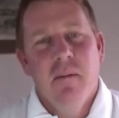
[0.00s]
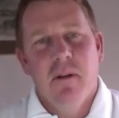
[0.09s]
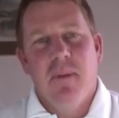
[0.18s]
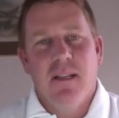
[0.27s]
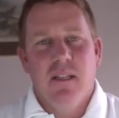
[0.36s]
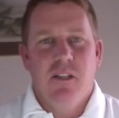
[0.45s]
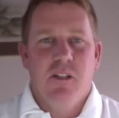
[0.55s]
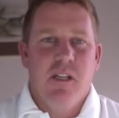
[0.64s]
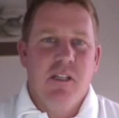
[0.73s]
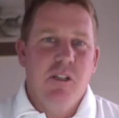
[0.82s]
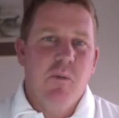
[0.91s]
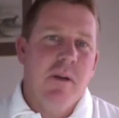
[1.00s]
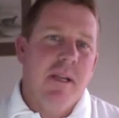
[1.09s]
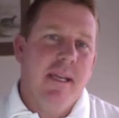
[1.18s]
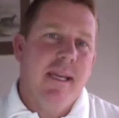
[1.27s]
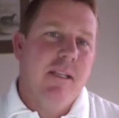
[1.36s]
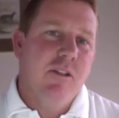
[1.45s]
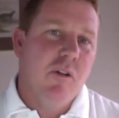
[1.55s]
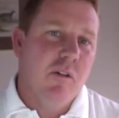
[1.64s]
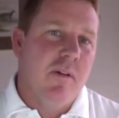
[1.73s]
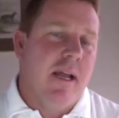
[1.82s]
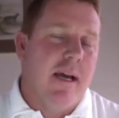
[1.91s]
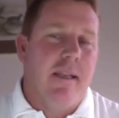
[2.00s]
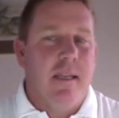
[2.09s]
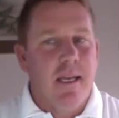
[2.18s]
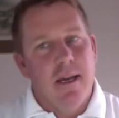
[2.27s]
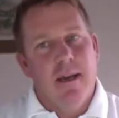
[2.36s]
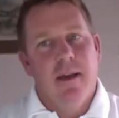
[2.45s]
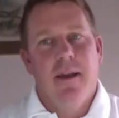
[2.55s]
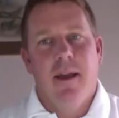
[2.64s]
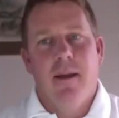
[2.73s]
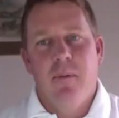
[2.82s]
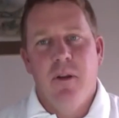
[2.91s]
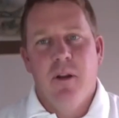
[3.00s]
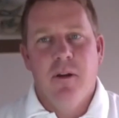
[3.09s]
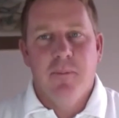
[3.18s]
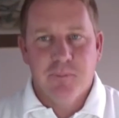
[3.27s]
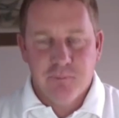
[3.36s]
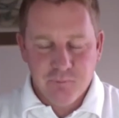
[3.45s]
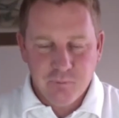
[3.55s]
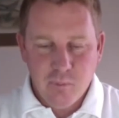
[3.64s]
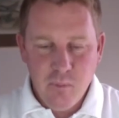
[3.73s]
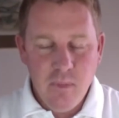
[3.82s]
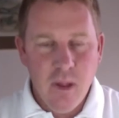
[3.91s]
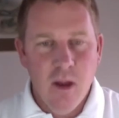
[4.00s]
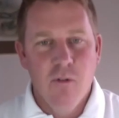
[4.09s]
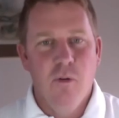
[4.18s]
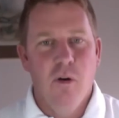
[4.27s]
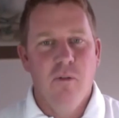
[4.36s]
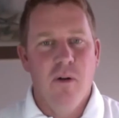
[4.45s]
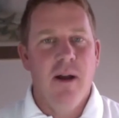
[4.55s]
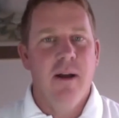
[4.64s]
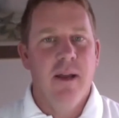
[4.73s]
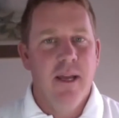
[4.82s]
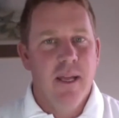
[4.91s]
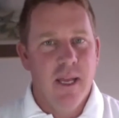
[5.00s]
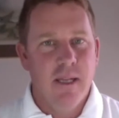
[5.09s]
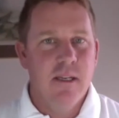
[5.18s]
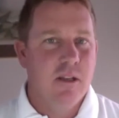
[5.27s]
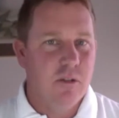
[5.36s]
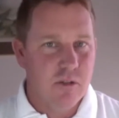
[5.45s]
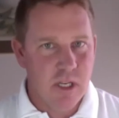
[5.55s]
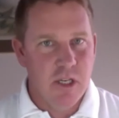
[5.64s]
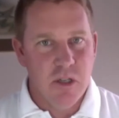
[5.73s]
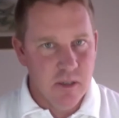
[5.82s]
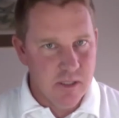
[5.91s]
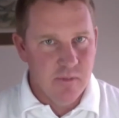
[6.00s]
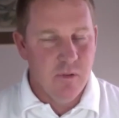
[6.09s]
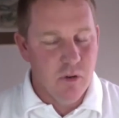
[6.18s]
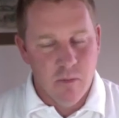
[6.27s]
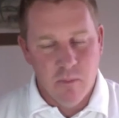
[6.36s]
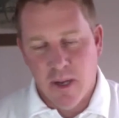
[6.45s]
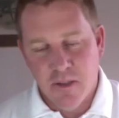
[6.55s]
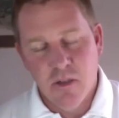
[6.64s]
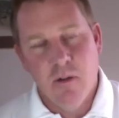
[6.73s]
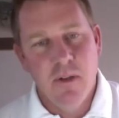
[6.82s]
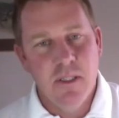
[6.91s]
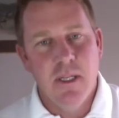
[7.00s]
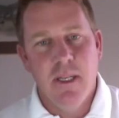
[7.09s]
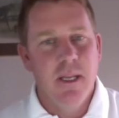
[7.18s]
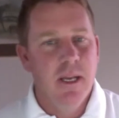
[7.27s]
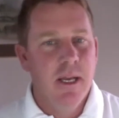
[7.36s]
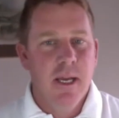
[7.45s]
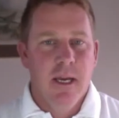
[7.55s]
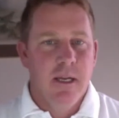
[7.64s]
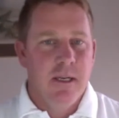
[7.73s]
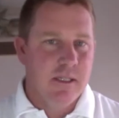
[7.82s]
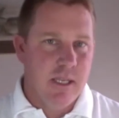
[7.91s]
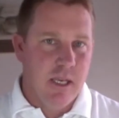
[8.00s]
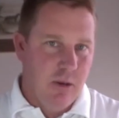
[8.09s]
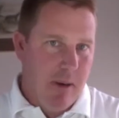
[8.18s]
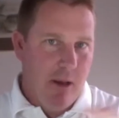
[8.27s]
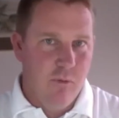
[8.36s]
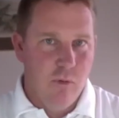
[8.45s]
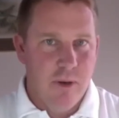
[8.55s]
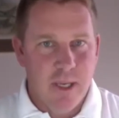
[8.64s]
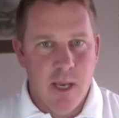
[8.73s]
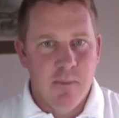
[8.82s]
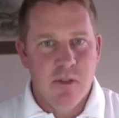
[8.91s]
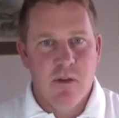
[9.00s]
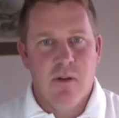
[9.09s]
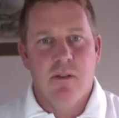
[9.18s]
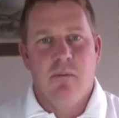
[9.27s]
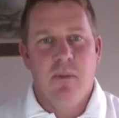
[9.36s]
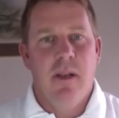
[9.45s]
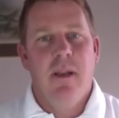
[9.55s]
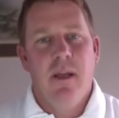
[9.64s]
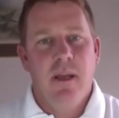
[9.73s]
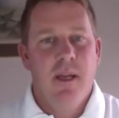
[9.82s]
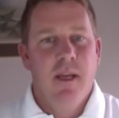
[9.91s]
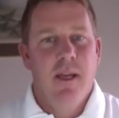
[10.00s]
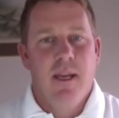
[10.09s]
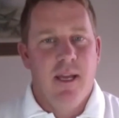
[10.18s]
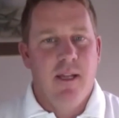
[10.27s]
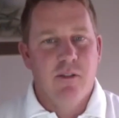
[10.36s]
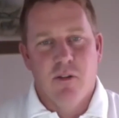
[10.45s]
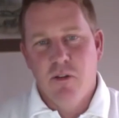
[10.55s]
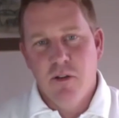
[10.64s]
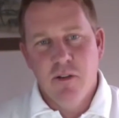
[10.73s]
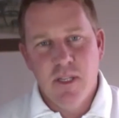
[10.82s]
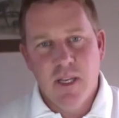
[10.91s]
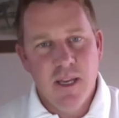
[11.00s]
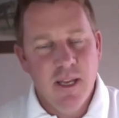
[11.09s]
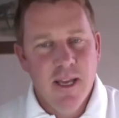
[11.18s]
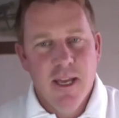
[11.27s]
Well, I just want to get sort of an idea, of how hectic your schedule is, if you don't mind. So obviously, just say you play a 4-day game, starts on Monday, ends on Thursday.